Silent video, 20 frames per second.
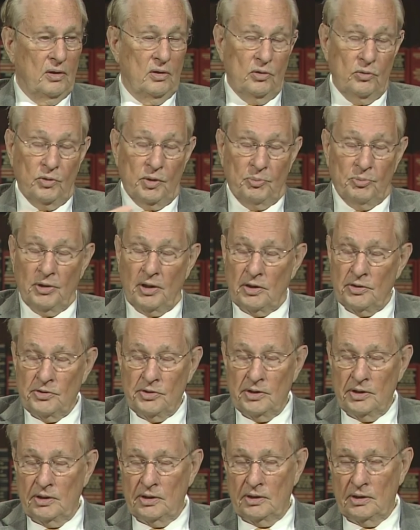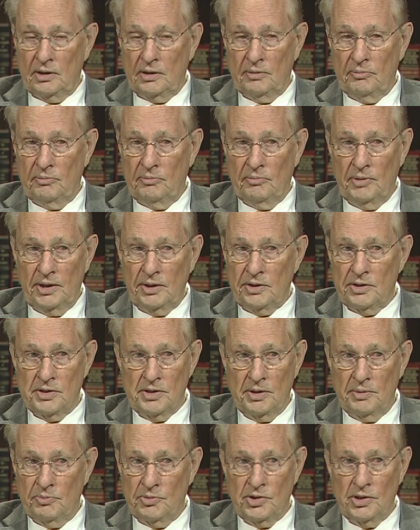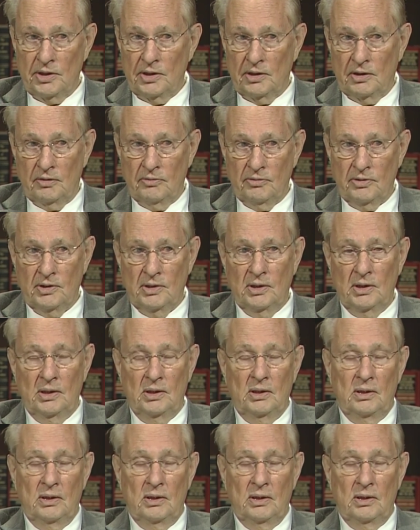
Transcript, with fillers: who were policy uh, makers themselves,